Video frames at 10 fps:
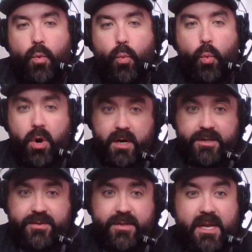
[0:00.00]

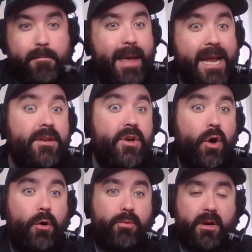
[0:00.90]
was the main
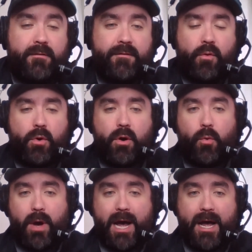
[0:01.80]
culprit for
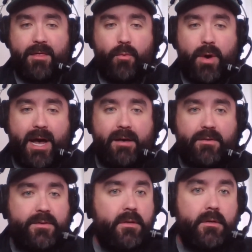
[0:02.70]
why the
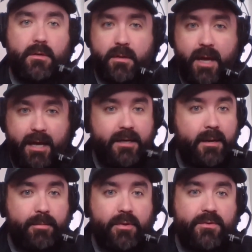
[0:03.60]
Wild ended
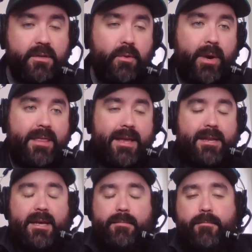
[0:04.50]
up losing the way they
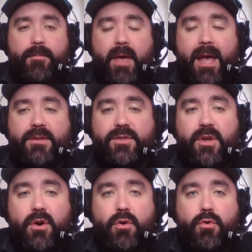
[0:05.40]
did. And
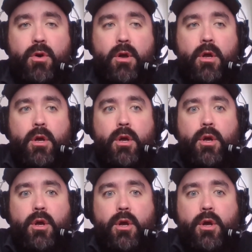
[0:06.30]
so
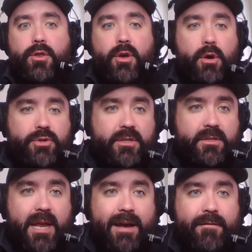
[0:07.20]
the coaching
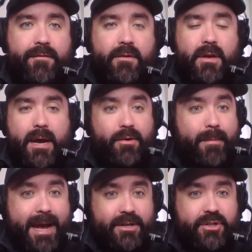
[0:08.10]
staff, I would
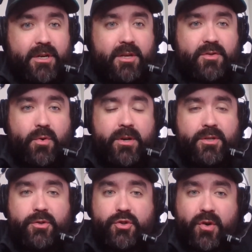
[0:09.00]
imagine, is going
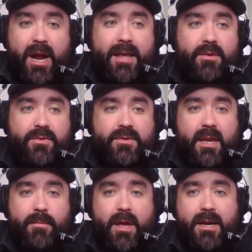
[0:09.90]
to try those
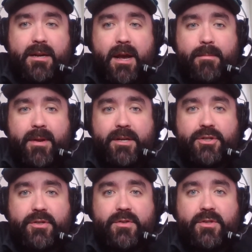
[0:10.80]
same line
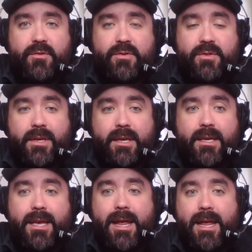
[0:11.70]
combinations to
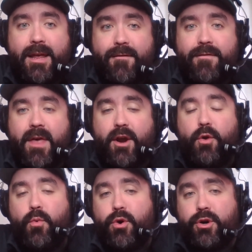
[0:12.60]
see if they are
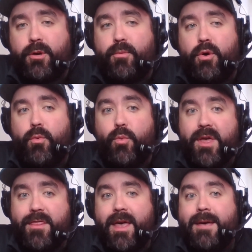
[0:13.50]
workable
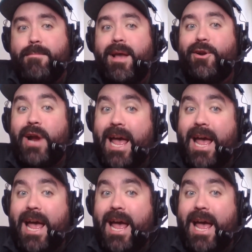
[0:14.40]
with a better